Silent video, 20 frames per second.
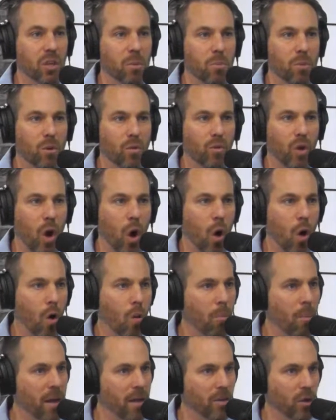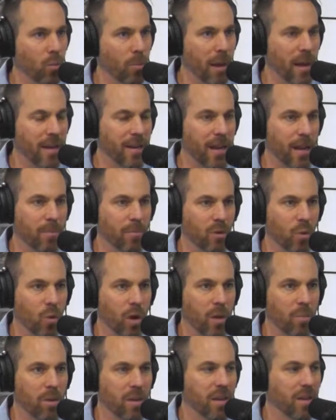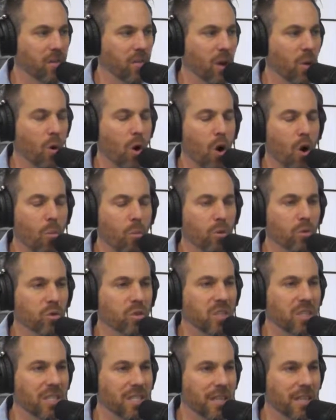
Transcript: moved all my domain names away because they were almost